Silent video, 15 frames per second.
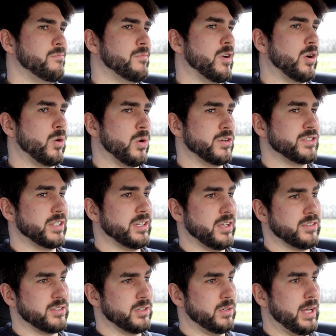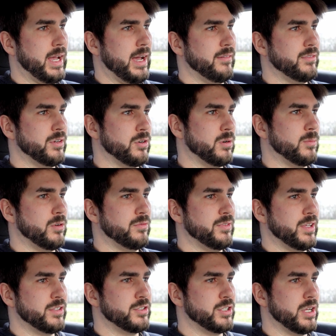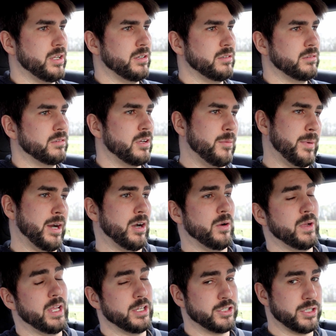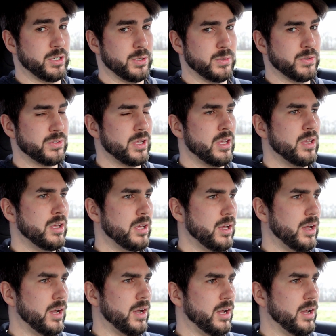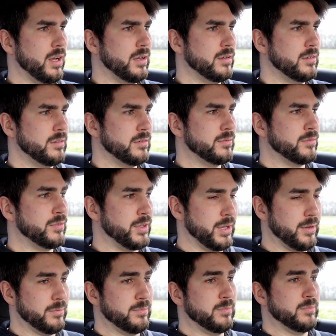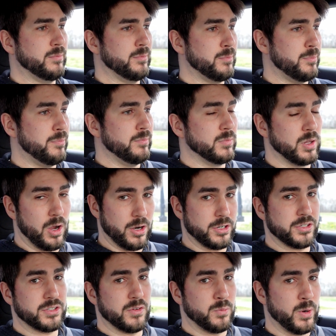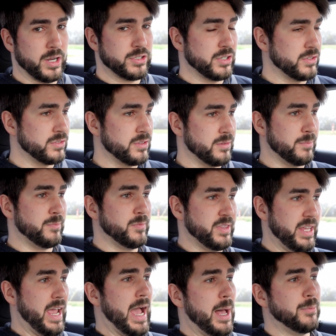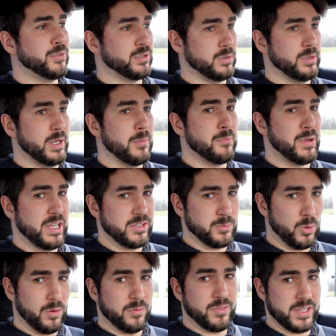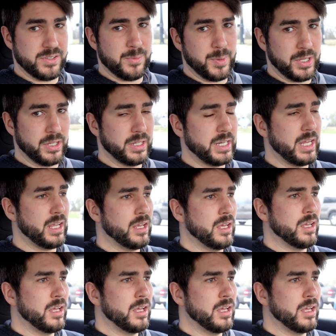Of course, it does still have the normal 5th gen Camaro issues, the largest of which is the absolutely abysmal visibility,